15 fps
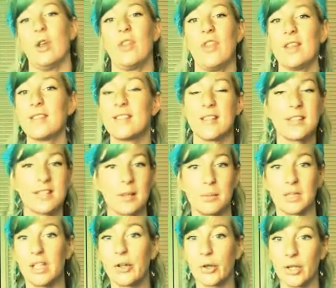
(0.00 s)
This system
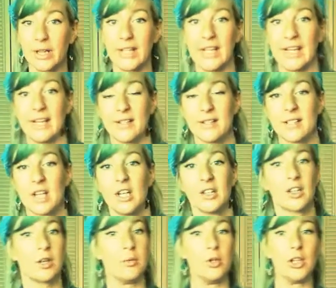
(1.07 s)
literally is
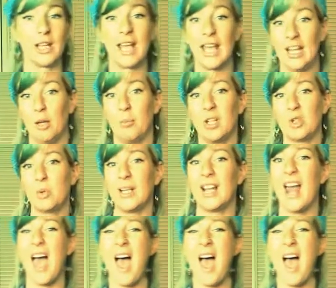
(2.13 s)
communicating between